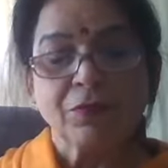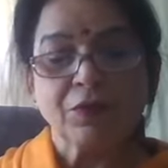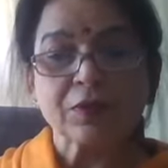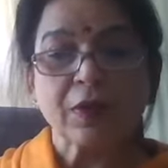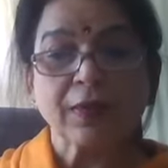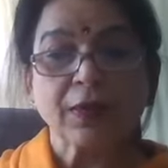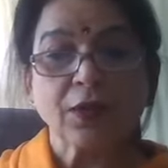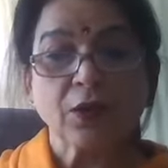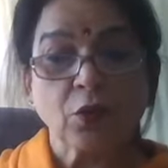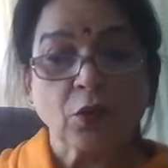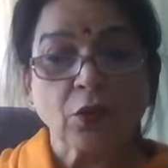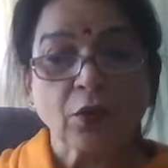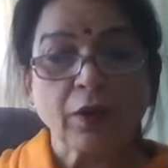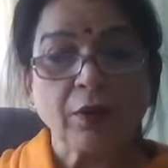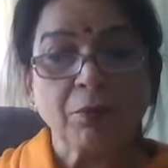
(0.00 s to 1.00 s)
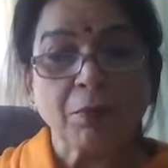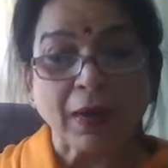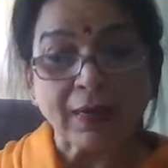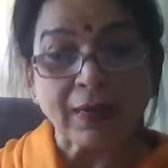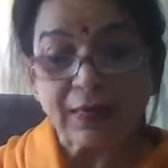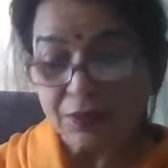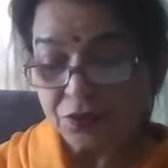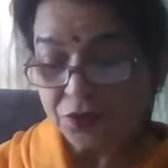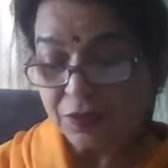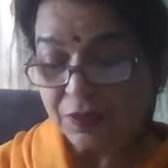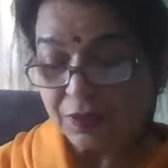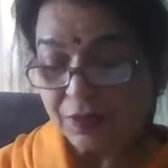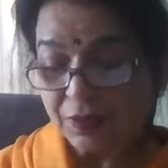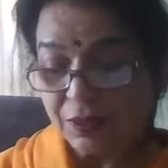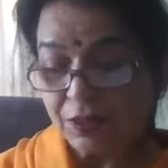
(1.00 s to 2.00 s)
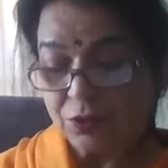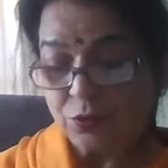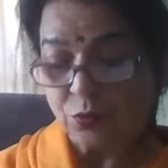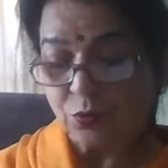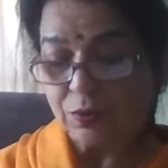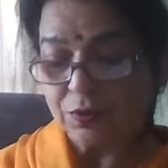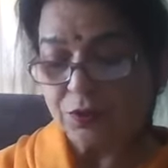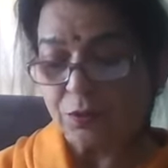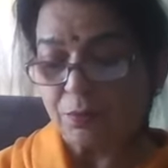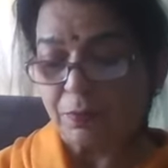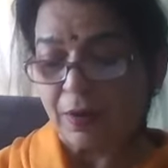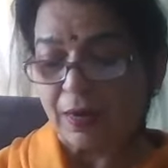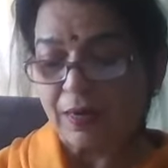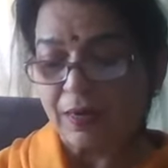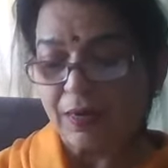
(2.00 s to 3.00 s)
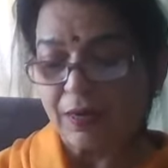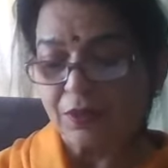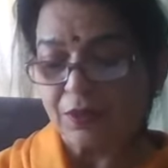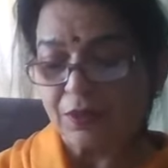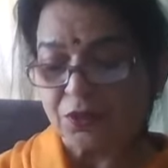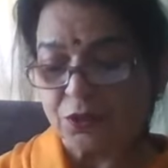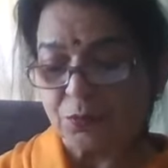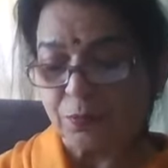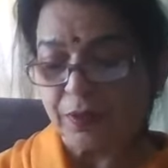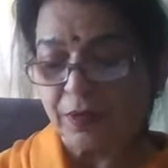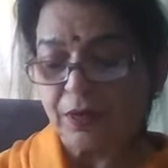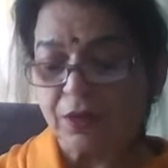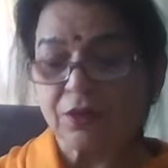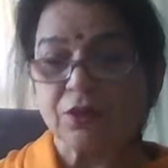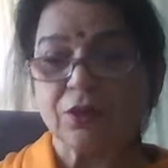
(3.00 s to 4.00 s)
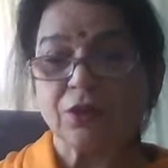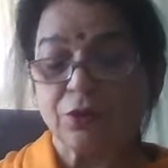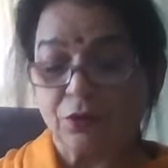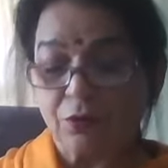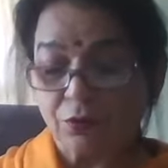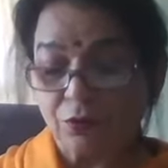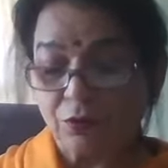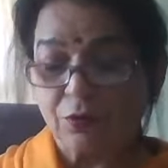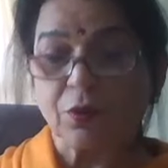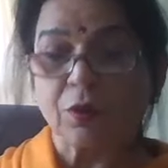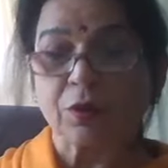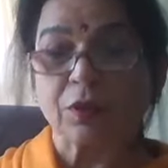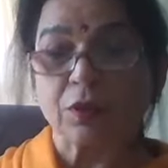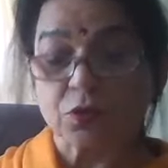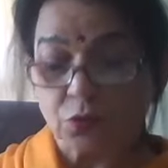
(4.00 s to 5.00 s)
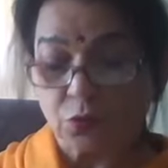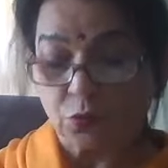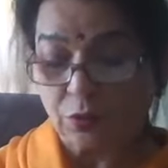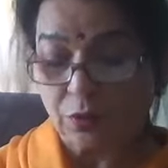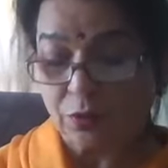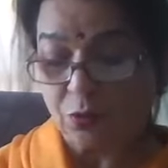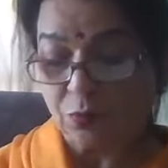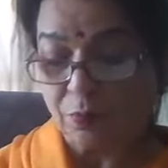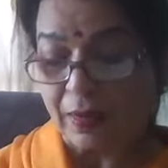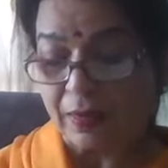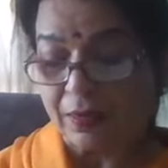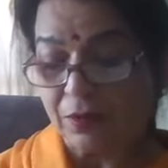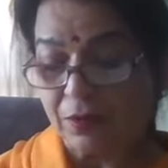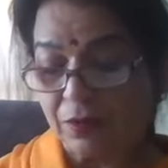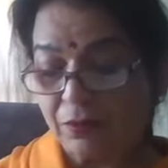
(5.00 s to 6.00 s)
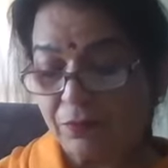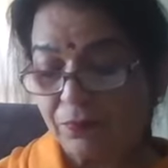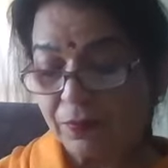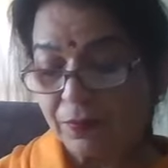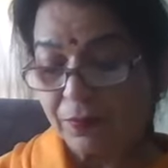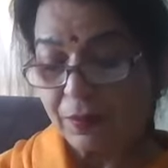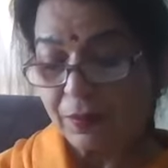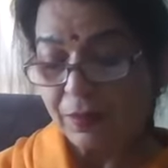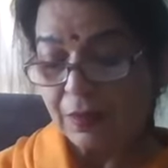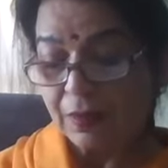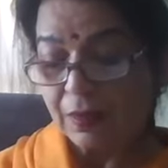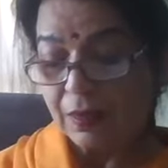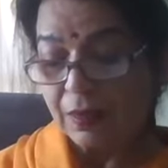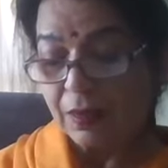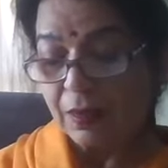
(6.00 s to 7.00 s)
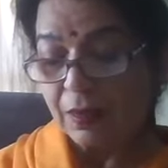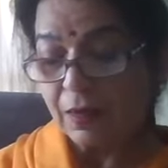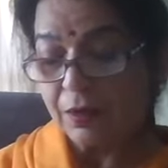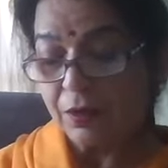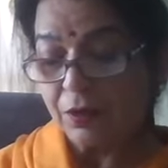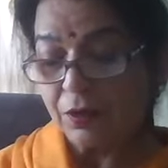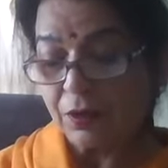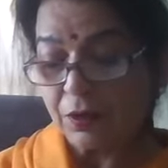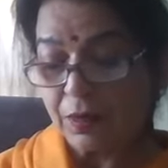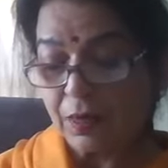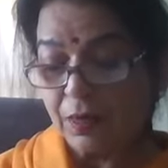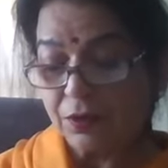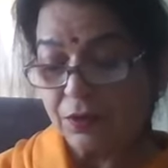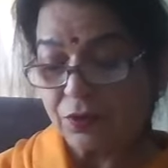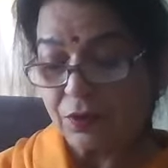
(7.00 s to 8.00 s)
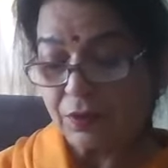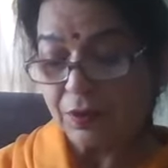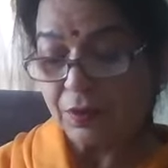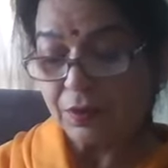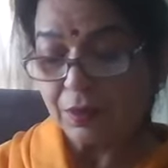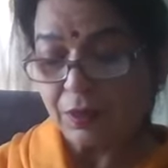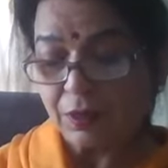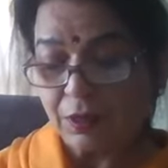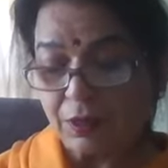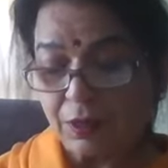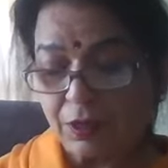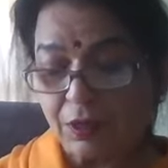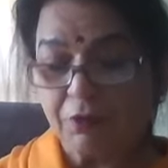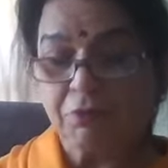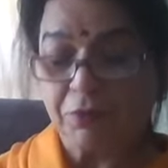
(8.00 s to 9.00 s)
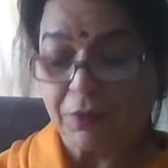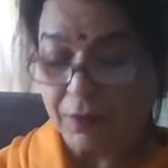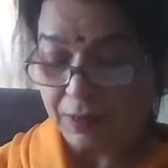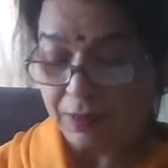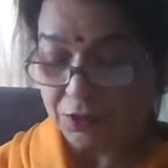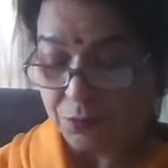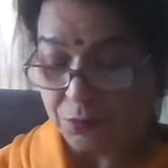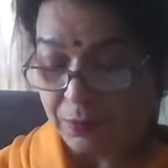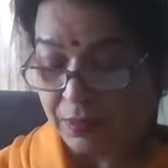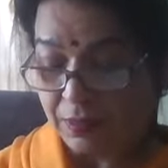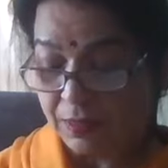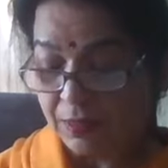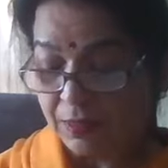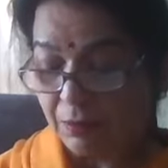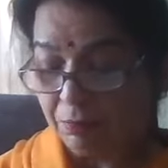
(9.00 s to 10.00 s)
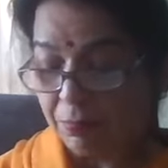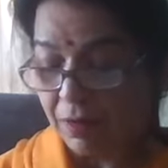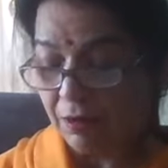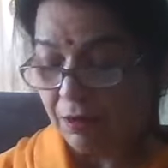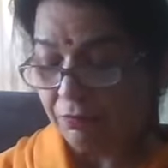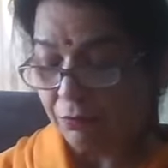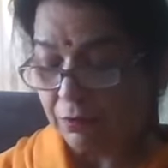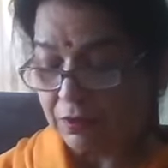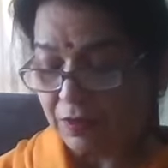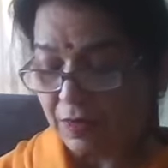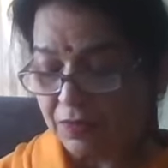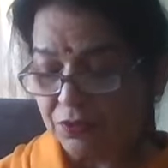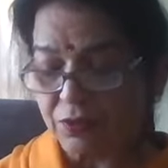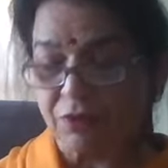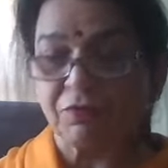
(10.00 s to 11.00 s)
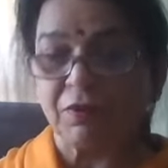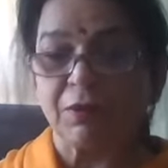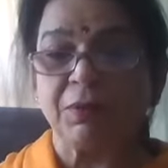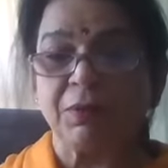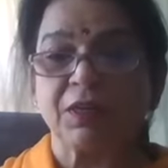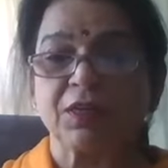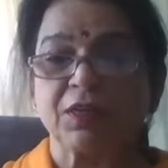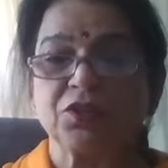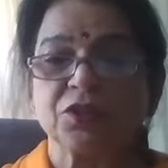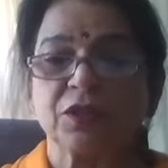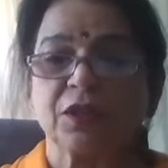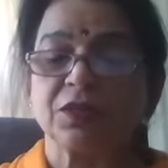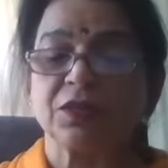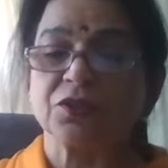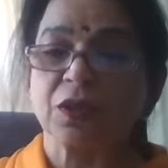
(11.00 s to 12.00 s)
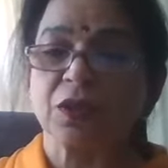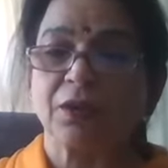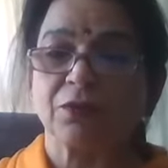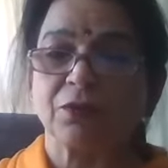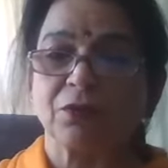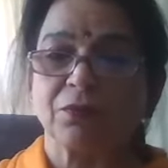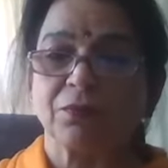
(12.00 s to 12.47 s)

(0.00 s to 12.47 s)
Just like a cord binds, these guns bind the spirit or the soul to matter and create in the infinite spirit the painful sense of limitation and sorrow.